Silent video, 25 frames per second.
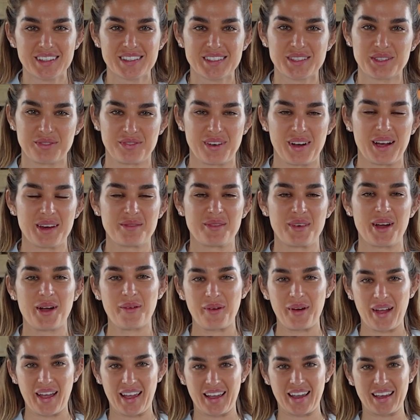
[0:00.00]
to find my
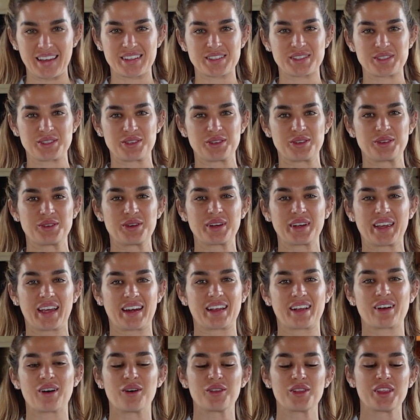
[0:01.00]
way into
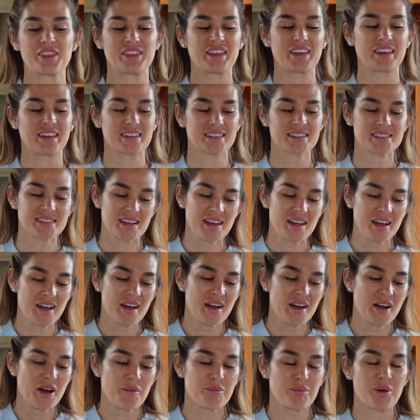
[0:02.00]
getting all the things
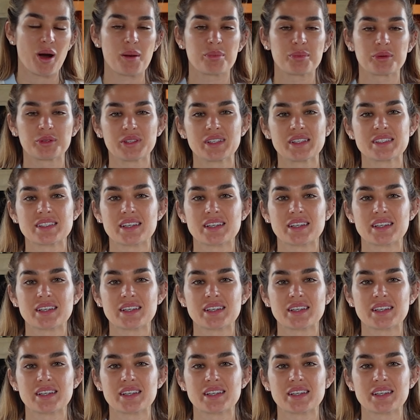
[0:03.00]
properly